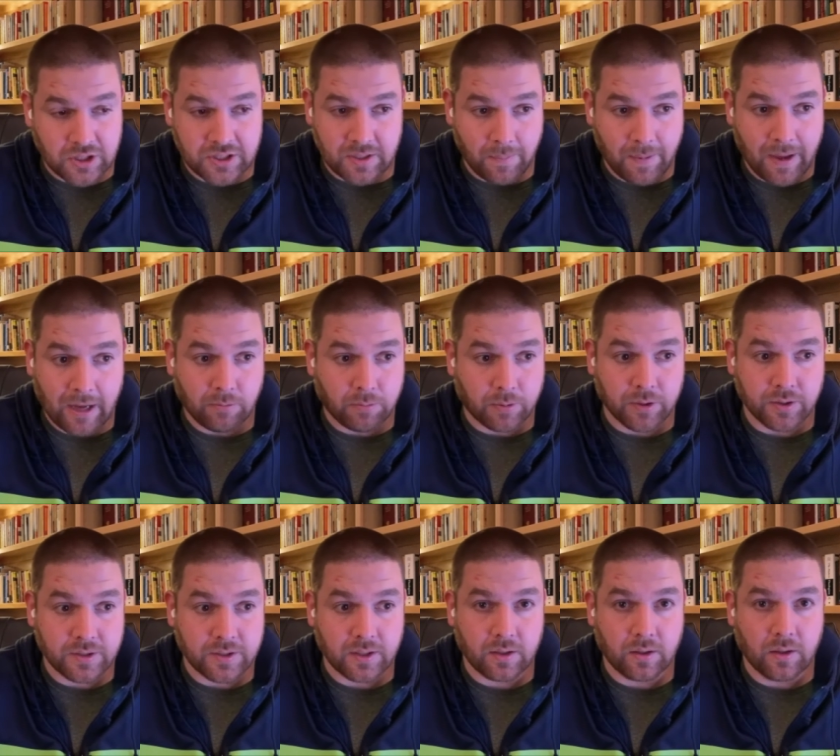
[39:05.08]
just a bad
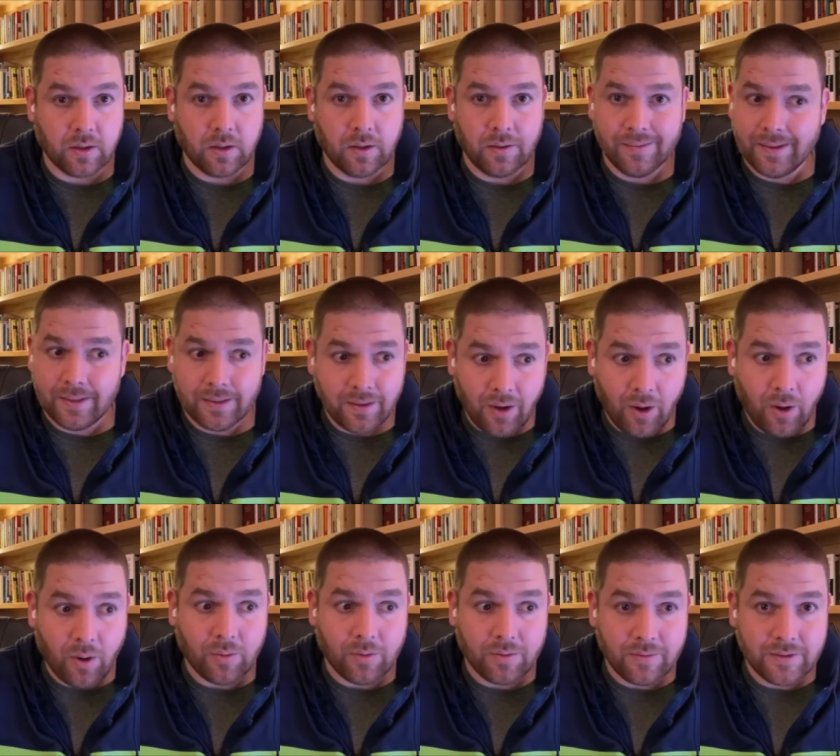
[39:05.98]
person.
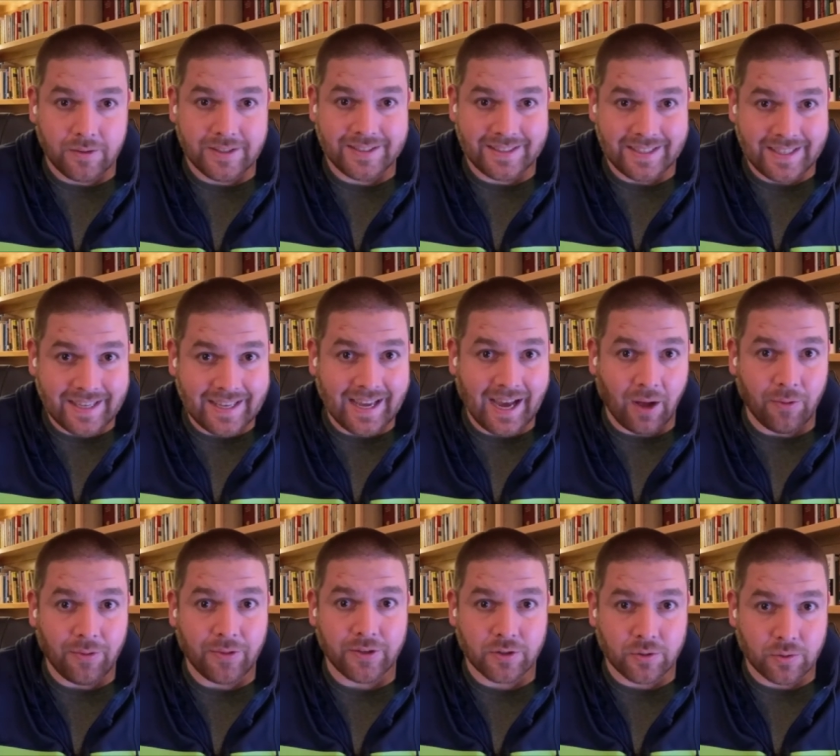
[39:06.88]
No, seek
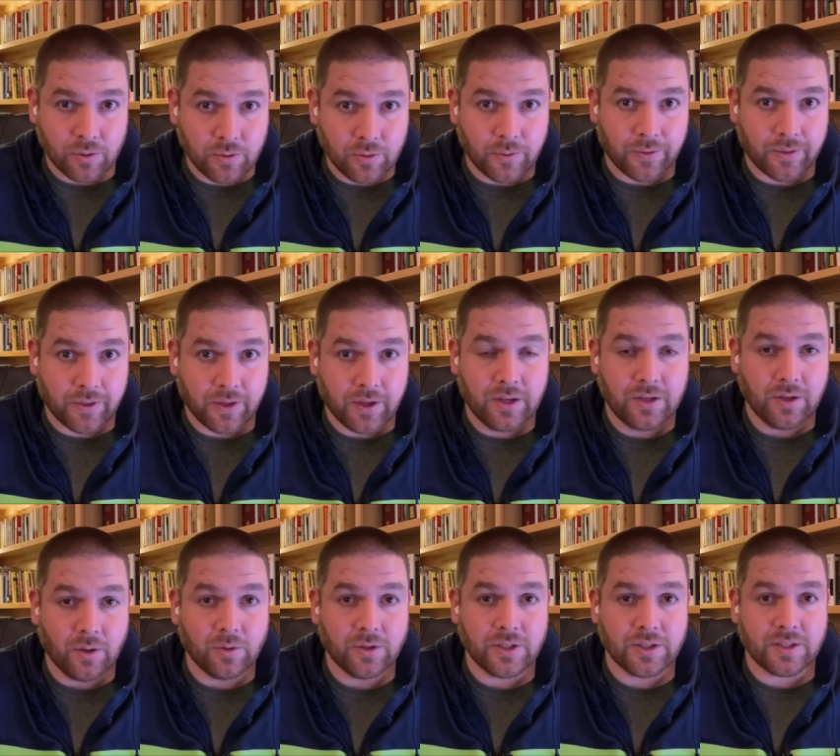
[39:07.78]
out the truth.
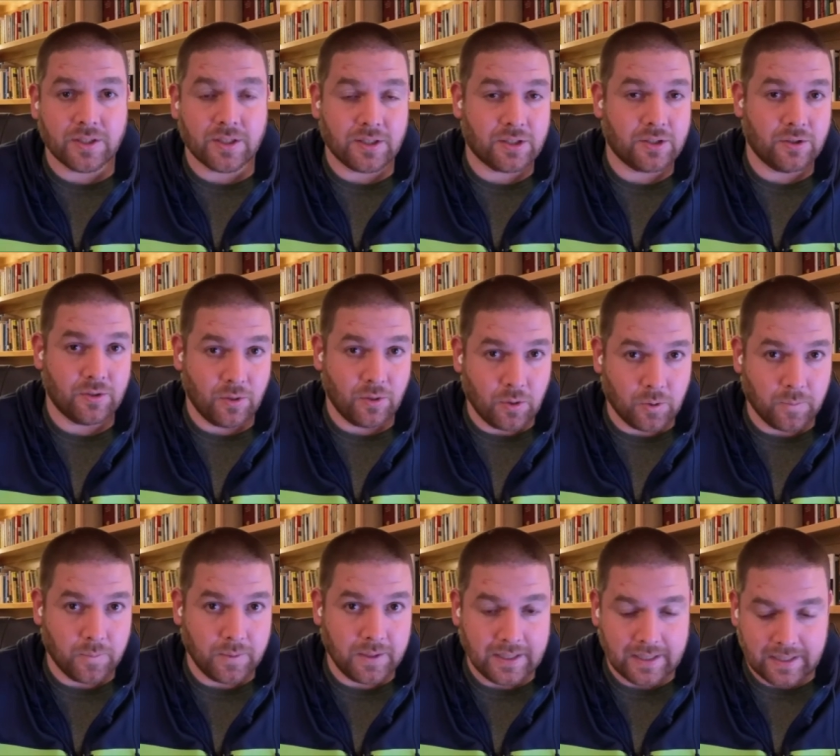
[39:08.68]
Don't just
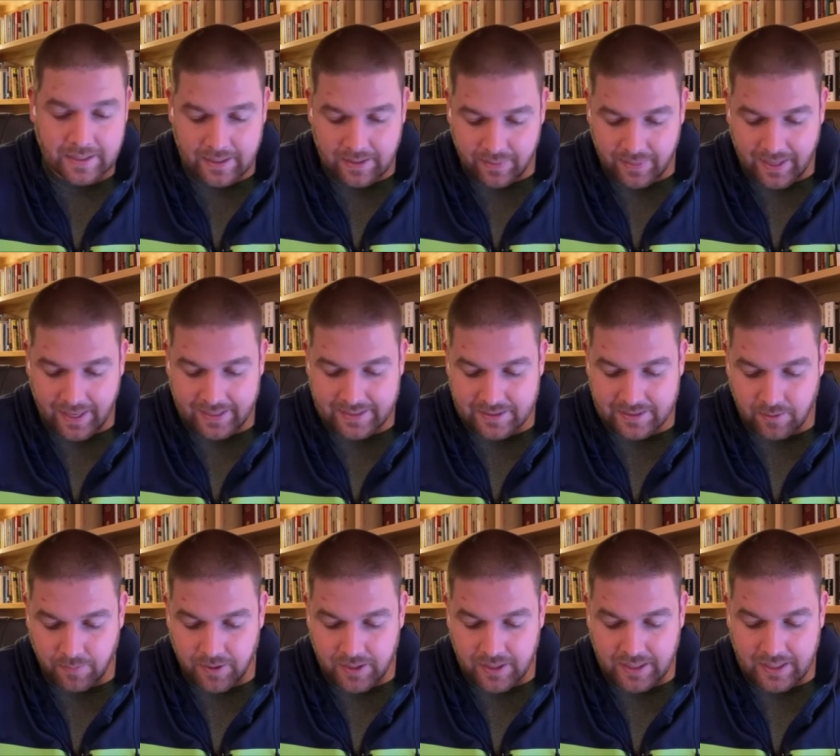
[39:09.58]
assume that
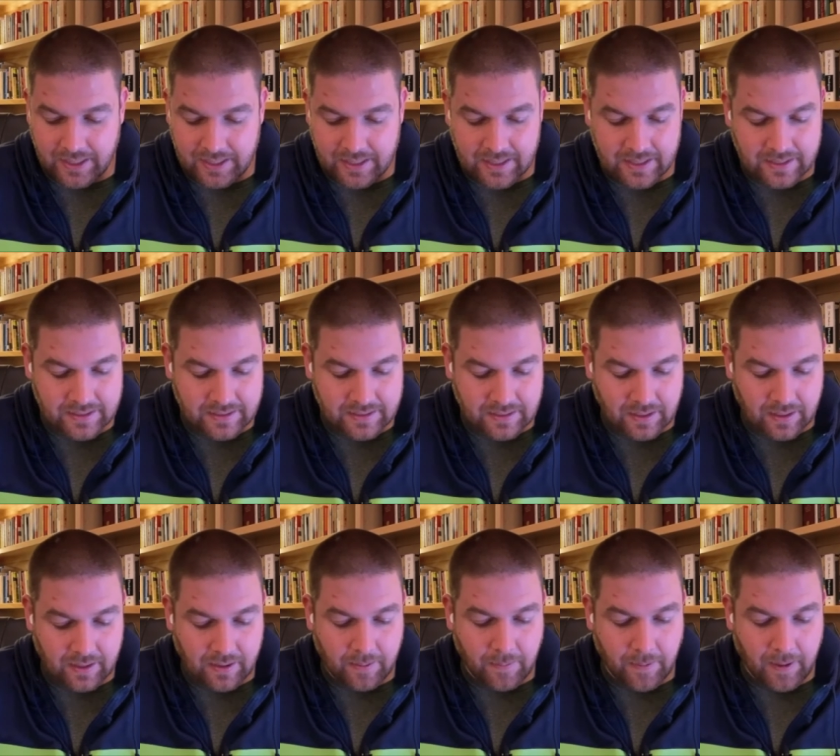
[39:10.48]
somebody is
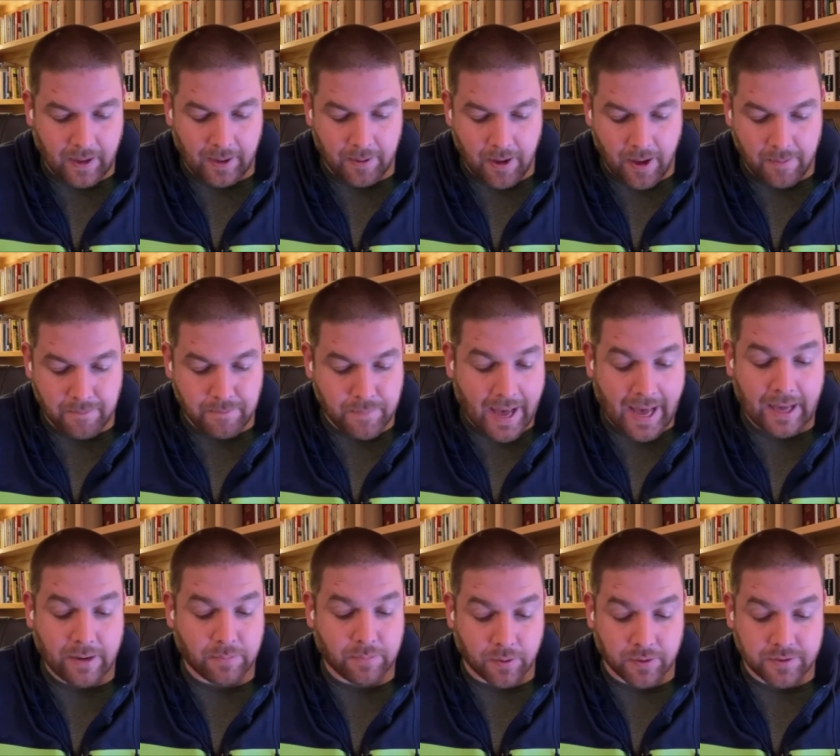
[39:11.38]
a, a
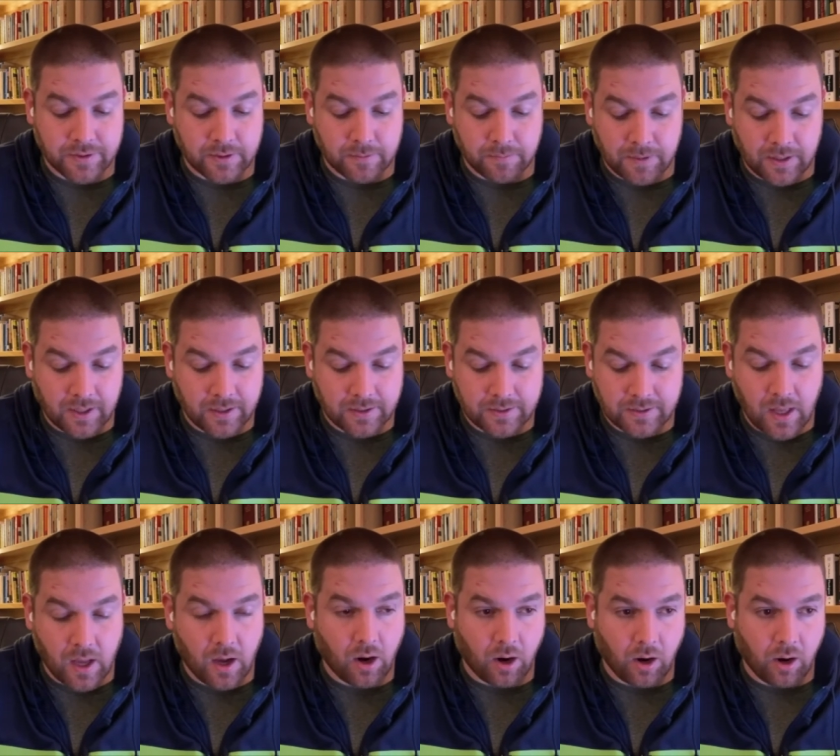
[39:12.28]
bad person because
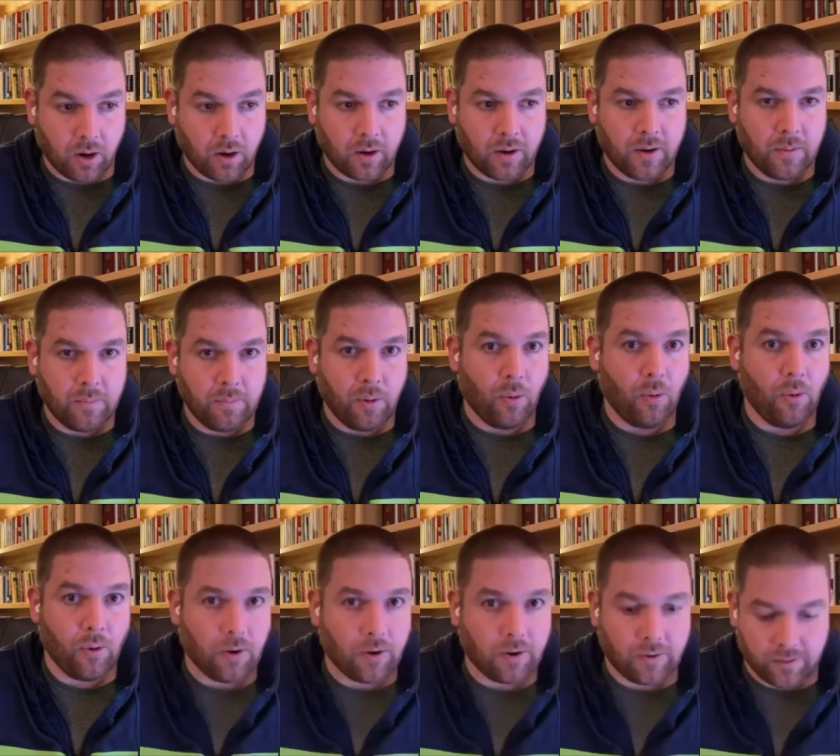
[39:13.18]
they are
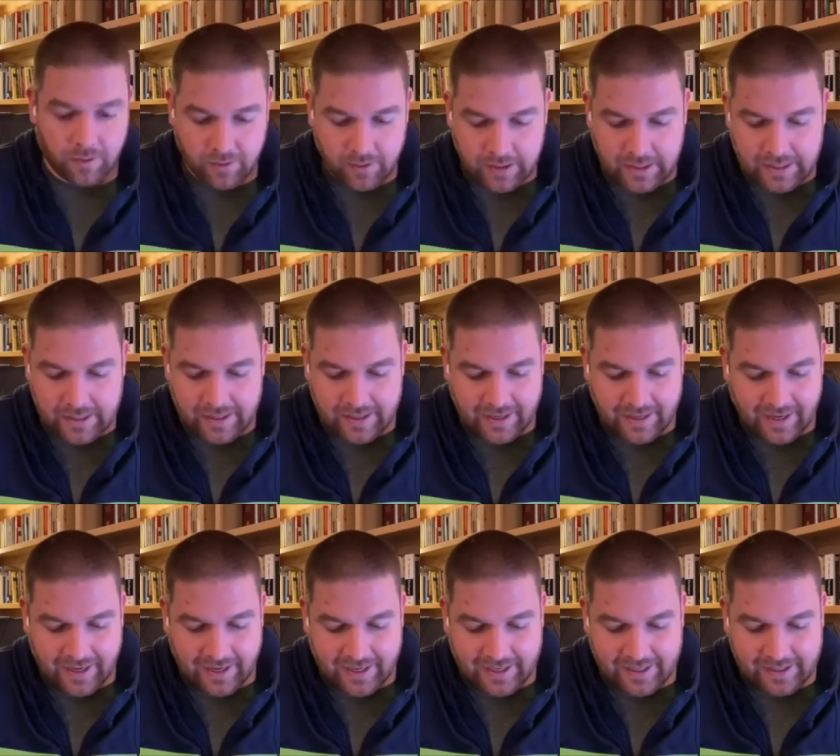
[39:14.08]
poor.
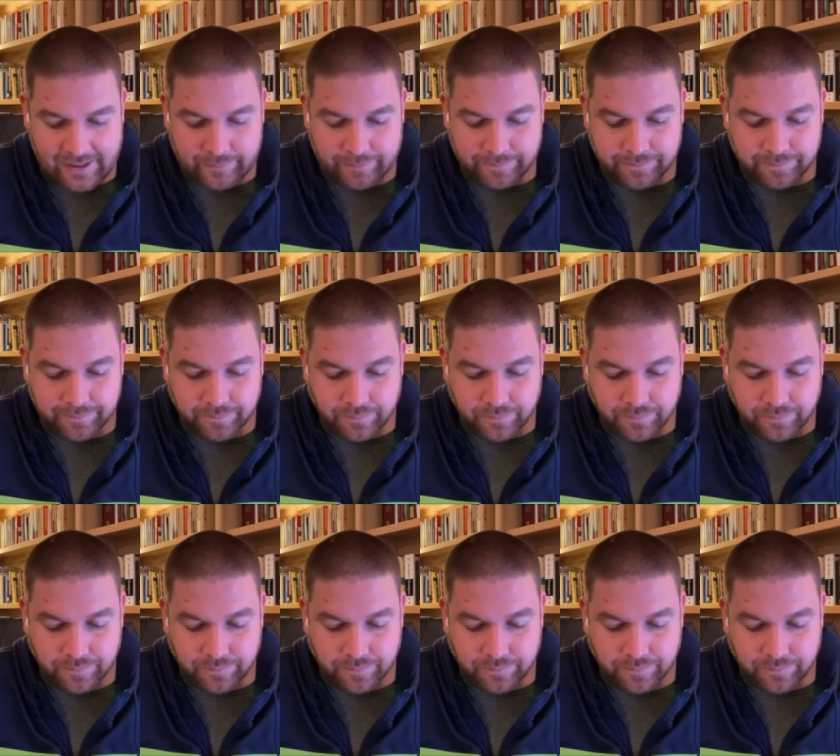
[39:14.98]
Um,